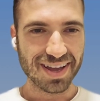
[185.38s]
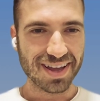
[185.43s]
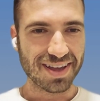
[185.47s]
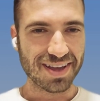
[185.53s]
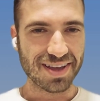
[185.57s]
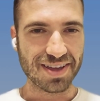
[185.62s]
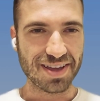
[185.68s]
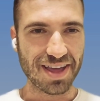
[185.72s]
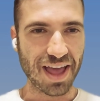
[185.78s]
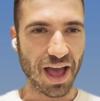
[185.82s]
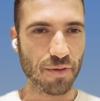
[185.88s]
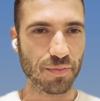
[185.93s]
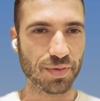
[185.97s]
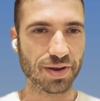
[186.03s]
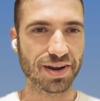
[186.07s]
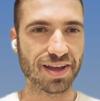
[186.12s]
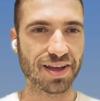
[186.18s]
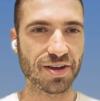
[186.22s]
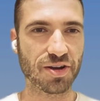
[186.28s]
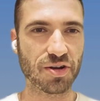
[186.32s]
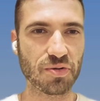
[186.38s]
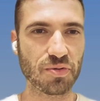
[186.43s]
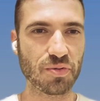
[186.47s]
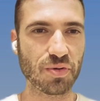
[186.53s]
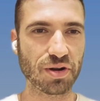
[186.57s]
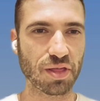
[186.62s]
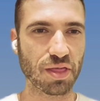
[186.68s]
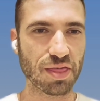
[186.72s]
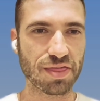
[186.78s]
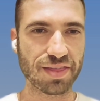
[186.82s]
Yeah, I mean,
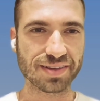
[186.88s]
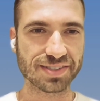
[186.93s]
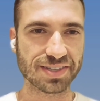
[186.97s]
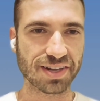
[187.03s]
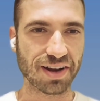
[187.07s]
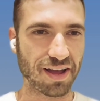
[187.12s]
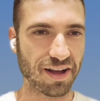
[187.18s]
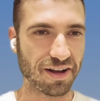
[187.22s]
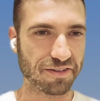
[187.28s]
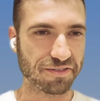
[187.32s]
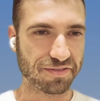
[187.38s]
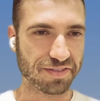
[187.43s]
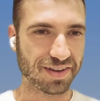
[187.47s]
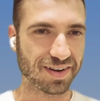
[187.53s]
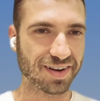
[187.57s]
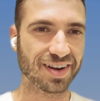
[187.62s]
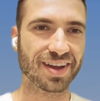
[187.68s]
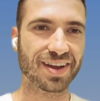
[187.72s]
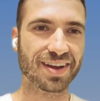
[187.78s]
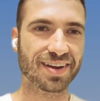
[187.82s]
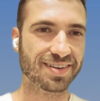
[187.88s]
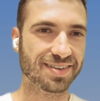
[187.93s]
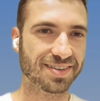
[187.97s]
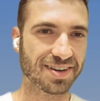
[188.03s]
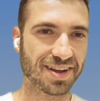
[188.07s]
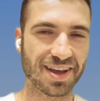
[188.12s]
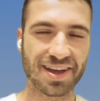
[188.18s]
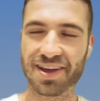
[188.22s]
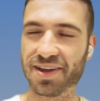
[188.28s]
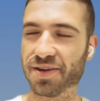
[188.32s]
one of the things that I often
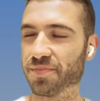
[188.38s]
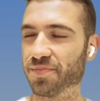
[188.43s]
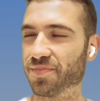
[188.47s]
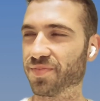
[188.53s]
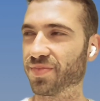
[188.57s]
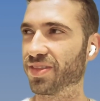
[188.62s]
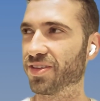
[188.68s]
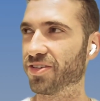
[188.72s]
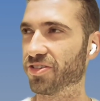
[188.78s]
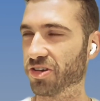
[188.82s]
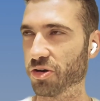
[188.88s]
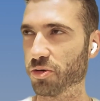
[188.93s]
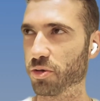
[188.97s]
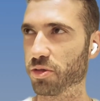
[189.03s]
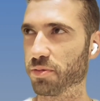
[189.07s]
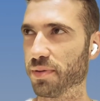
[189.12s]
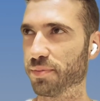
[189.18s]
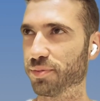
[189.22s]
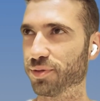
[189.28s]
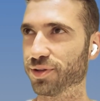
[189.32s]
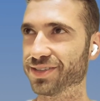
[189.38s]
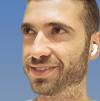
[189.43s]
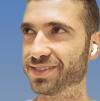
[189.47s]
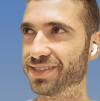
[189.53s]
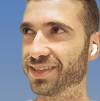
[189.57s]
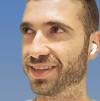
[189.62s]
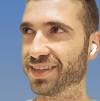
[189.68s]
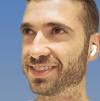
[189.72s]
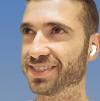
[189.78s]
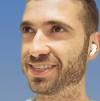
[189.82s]
share with people, it's
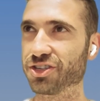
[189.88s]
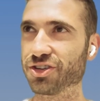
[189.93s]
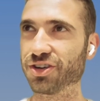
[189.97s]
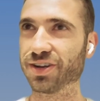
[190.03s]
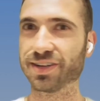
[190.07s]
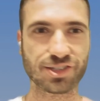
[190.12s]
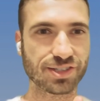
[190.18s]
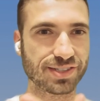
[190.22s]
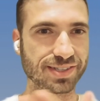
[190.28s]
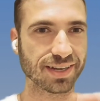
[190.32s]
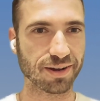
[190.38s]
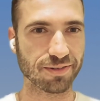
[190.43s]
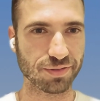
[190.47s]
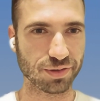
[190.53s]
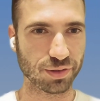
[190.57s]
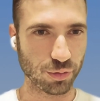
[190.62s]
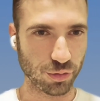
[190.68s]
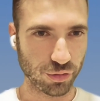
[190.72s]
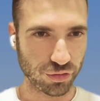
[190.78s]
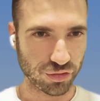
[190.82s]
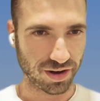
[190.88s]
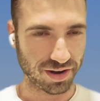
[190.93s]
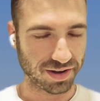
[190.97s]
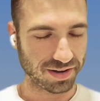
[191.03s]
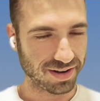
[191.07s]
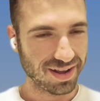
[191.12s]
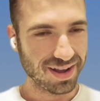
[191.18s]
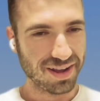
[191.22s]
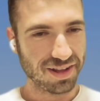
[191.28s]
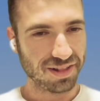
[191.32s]
such an interesting evolution,
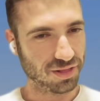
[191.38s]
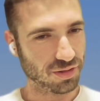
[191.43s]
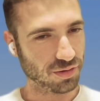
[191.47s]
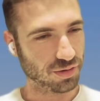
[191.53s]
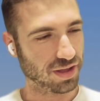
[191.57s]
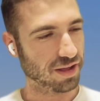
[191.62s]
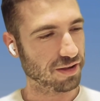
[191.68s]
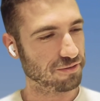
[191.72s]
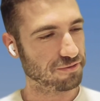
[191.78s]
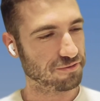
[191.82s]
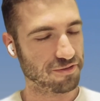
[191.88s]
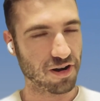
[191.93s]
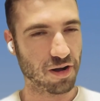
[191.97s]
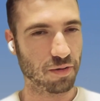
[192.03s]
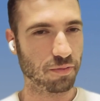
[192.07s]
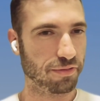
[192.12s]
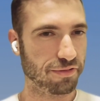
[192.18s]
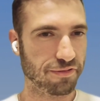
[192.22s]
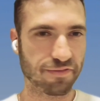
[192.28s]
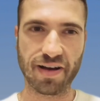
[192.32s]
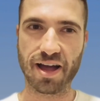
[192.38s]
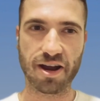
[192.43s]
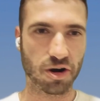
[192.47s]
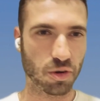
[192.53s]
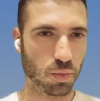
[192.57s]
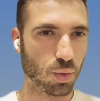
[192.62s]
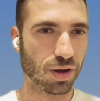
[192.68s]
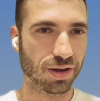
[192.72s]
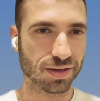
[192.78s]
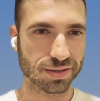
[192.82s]
looking from
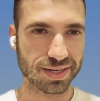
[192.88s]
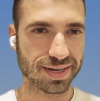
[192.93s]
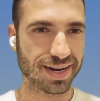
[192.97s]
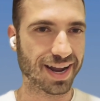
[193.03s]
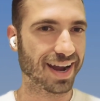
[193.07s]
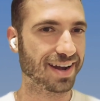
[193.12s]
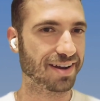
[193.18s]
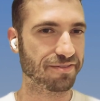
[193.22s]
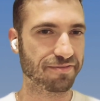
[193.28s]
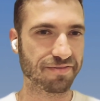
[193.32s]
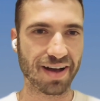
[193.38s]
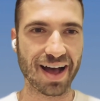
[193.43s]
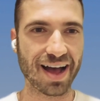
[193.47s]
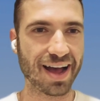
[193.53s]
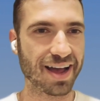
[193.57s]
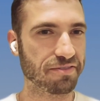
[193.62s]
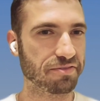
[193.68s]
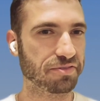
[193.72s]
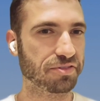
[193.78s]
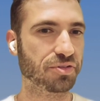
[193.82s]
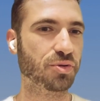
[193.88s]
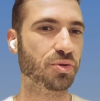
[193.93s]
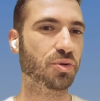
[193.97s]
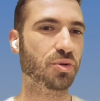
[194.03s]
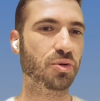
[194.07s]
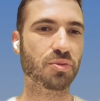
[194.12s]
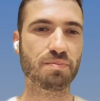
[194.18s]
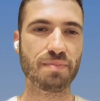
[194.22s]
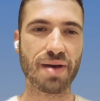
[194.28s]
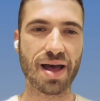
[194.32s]
firewalls in '95 to
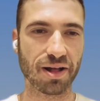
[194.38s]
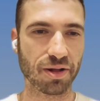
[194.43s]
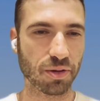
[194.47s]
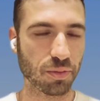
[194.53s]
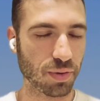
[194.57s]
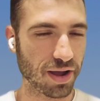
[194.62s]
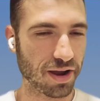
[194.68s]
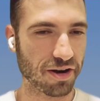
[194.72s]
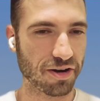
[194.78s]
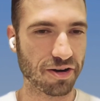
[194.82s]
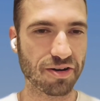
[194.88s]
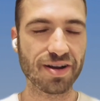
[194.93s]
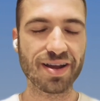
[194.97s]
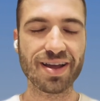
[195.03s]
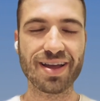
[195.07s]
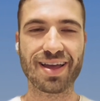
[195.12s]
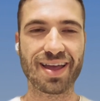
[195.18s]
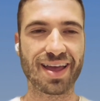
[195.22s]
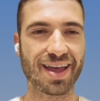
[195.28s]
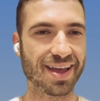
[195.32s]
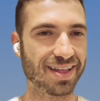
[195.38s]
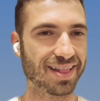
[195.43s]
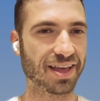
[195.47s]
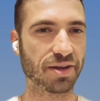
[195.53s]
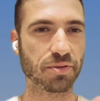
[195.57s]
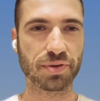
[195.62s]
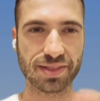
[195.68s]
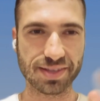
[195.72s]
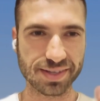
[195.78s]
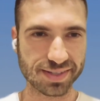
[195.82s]
malware, like
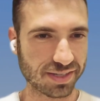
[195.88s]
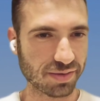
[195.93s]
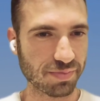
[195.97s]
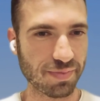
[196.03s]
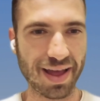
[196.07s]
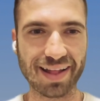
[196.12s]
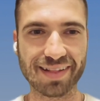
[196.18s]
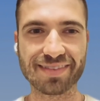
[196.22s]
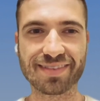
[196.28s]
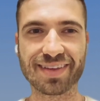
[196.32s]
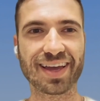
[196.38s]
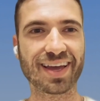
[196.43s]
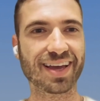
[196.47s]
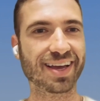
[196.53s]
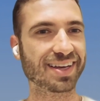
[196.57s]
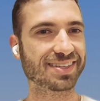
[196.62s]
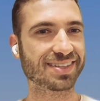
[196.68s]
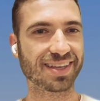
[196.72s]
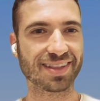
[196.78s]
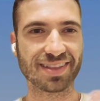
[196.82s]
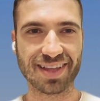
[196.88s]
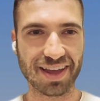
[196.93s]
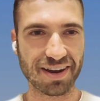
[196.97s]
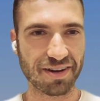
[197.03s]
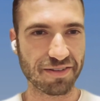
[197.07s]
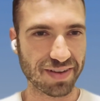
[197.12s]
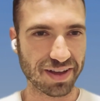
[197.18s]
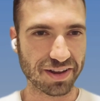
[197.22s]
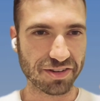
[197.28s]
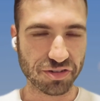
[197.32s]
with the semantics, and then
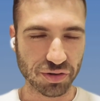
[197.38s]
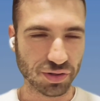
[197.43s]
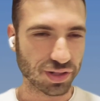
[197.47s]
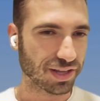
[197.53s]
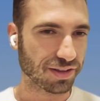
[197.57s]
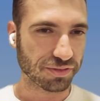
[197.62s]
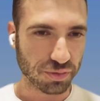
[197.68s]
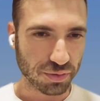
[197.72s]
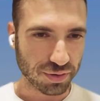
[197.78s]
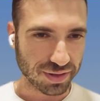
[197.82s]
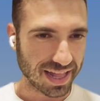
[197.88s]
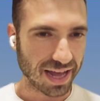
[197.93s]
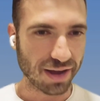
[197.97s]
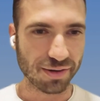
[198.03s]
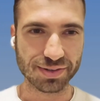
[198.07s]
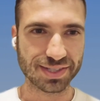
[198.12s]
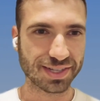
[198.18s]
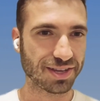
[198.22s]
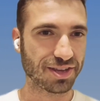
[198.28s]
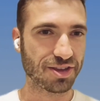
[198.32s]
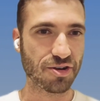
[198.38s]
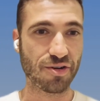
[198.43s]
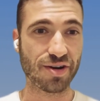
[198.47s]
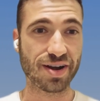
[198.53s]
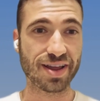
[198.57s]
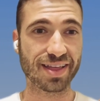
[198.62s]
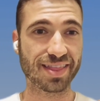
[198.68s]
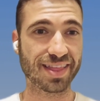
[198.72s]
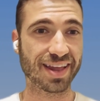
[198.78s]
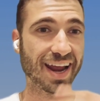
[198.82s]
eventually to cloud
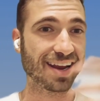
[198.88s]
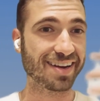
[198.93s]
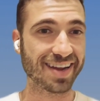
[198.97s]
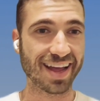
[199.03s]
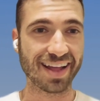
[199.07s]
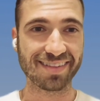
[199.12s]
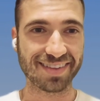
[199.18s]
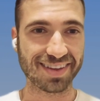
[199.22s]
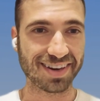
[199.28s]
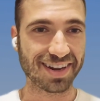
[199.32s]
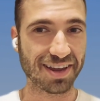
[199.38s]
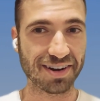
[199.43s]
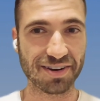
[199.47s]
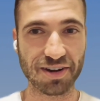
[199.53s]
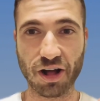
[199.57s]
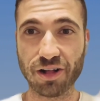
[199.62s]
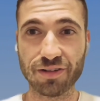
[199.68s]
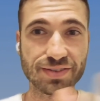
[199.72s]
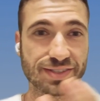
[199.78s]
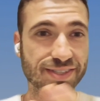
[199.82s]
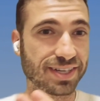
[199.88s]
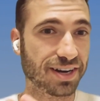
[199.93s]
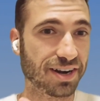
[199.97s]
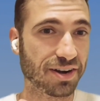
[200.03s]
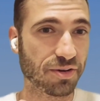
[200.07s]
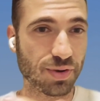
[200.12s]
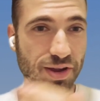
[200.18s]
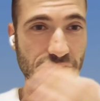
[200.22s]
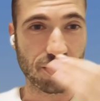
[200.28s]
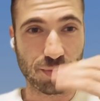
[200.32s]
security, and then identity, and all of a sudden
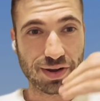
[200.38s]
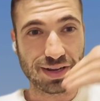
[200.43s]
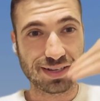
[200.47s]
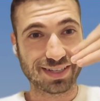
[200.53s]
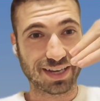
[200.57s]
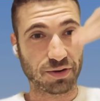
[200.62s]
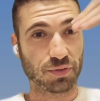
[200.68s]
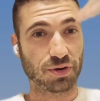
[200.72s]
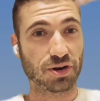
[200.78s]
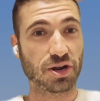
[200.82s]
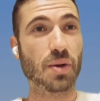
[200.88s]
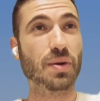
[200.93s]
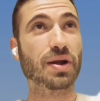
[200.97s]
it's like we're going